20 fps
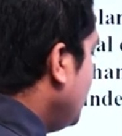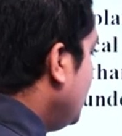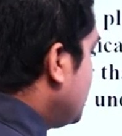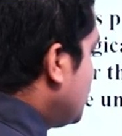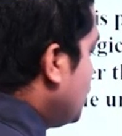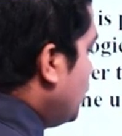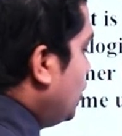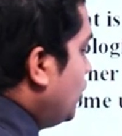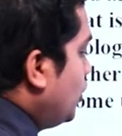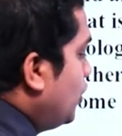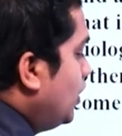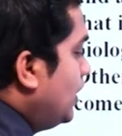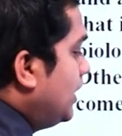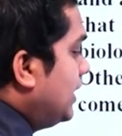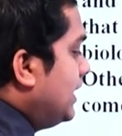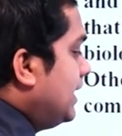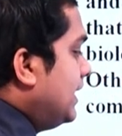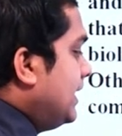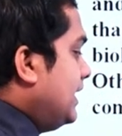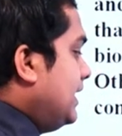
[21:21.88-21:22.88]
So
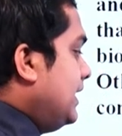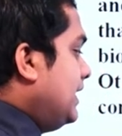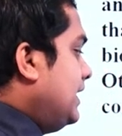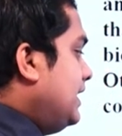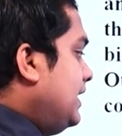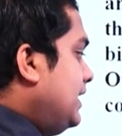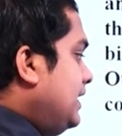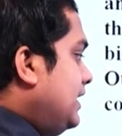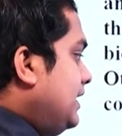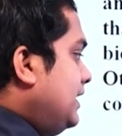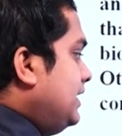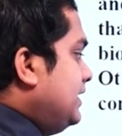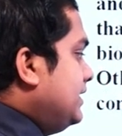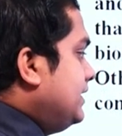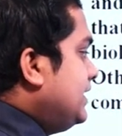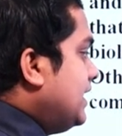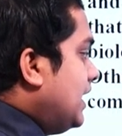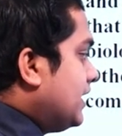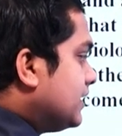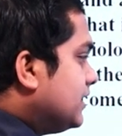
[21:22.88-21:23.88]

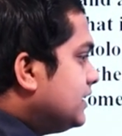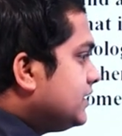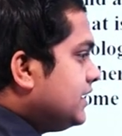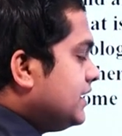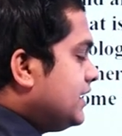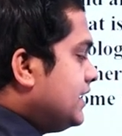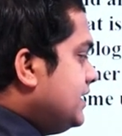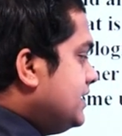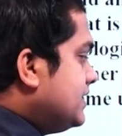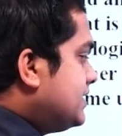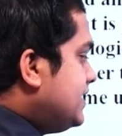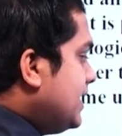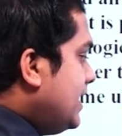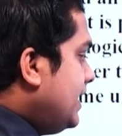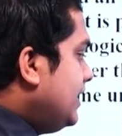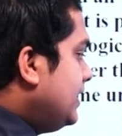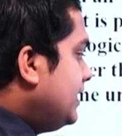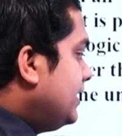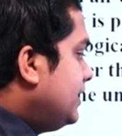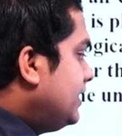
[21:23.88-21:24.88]
the other thing is
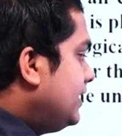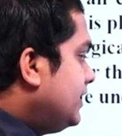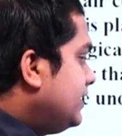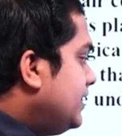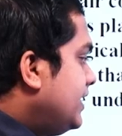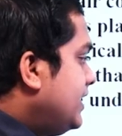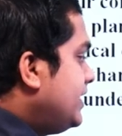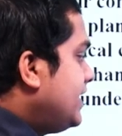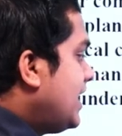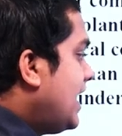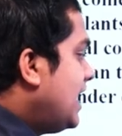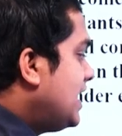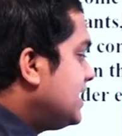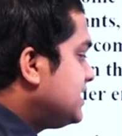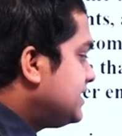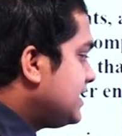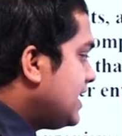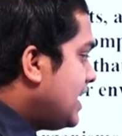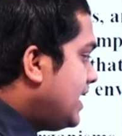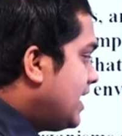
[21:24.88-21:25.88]
that then it
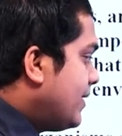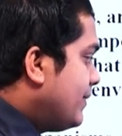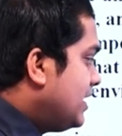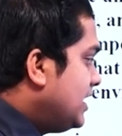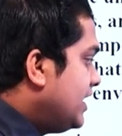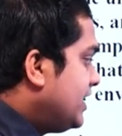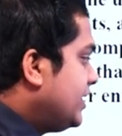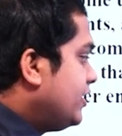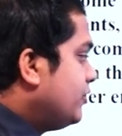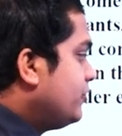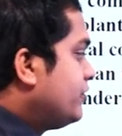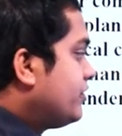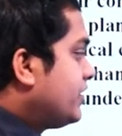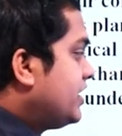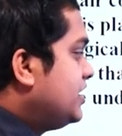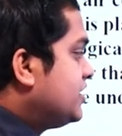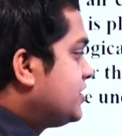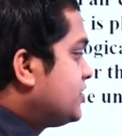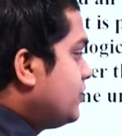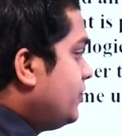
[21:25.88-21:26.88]
has an ability to
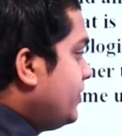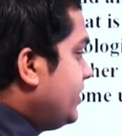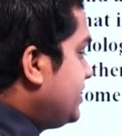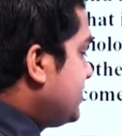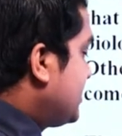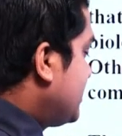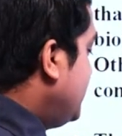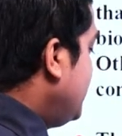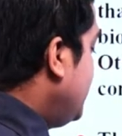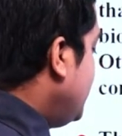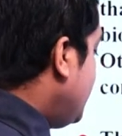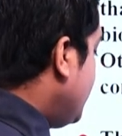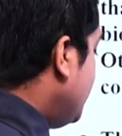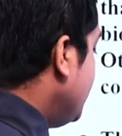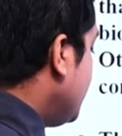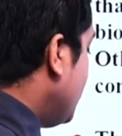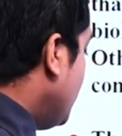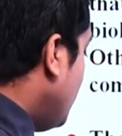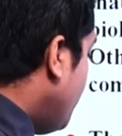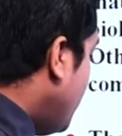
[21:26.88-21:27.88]
restore its condition.
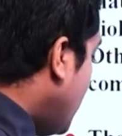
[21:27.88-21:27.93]
So,